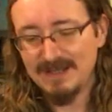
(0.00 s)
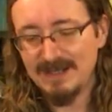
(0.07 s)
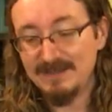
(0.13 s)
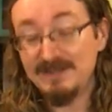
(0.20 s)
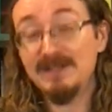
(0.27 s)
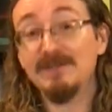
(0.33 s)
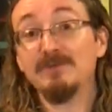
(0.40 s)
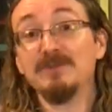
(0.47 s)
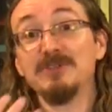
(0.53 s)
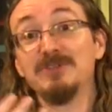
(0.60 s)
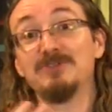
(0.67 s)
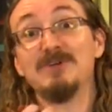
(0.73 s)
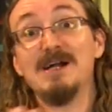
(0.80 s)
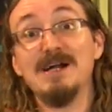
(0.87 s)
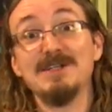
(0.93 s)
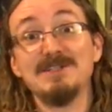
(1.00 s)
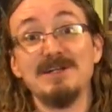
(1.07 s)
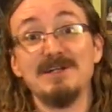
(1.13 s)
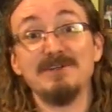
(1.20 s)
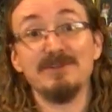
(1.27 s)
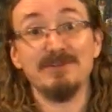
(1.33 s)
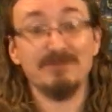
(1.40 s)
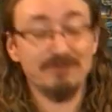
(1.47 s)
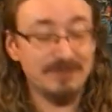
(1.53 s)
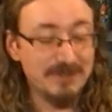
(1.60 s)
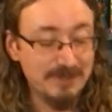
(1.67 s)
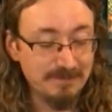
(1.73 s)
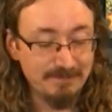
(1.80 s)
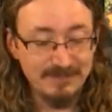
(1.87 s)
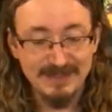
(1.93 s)
and then it really dries out your
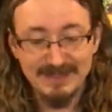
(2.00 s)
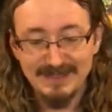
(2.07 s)
throat,